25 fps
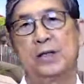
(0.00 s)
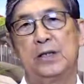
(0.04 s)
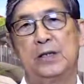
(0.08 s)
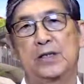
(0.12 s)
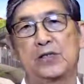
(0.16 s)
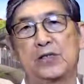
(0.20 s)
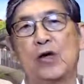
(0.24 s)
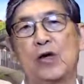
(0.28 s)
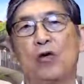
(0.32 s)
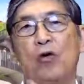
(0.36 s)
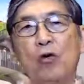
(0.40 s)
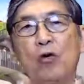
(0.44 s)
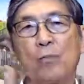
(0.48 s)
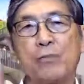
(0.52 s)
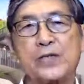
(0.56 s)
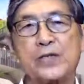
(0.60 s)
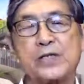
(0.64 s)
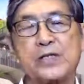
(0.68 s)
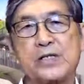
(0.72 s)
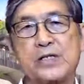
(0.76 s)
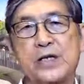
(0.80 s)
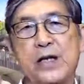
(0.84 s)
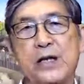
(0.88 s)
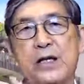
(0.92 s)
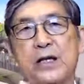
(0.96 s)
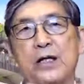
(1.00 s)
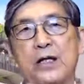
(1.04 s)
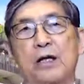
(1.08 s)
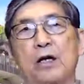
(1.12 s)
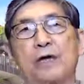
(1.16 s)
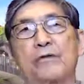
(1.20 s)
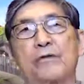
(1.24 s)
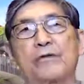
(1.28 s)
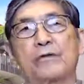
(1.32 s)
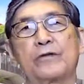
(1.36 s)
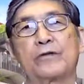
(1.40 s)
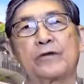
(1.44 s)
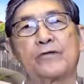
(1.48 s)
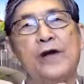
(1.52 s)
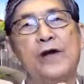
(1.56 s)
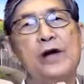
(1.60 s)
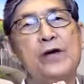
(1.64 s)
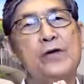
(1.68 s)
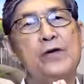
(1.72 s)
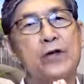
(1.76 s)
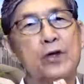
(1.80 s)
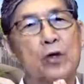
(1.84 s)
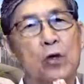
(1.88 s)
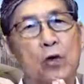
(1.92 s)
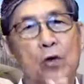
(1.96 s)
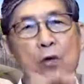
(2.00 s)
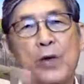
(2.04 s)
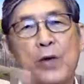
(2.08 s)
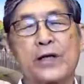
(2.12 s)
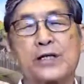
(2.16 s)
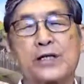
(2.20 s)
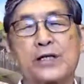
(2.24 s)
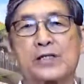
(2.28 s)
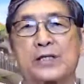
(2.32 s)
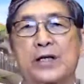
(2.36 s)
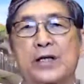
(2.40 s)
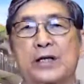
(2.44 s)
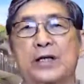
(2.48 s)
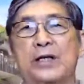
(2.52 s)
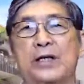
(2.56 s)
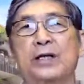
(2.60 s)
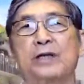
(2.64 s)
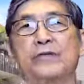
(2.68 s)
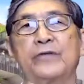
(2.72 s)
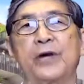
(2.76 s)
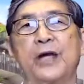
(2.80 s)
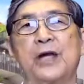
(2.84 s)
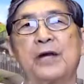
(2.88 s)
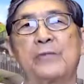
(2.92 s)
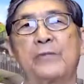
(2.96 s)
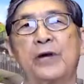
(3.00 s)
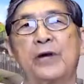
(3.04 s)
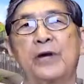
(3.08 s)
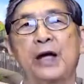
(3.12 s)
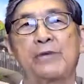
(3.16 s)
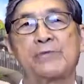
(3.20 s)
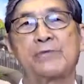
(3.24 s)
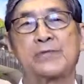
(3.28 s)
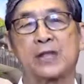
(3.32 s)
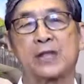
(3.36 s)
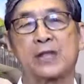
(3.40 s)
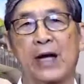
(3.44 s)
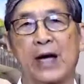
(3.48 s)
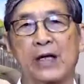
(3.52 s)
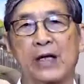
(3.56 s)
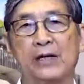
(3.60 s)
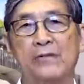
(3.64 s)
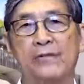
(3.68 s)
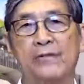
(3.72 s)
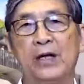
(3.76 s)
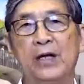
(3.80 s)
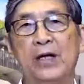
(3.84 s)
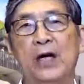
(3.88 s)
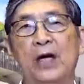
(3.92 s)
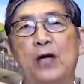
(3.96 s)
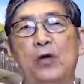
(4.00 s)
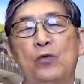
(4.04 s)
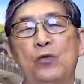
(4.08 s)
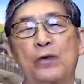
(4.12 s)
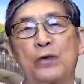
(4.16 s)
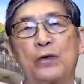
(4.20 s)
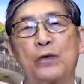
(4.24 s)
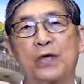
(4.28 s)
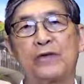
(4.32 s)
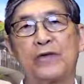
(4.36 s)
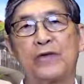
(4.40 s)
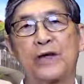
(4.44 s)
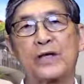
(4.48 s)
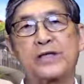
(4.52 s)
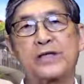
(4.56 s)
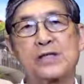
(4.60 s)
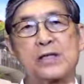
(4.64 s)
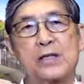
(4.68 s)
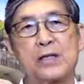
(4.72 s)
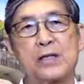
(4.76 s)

So I hope this very quick study of Abraham's life will give us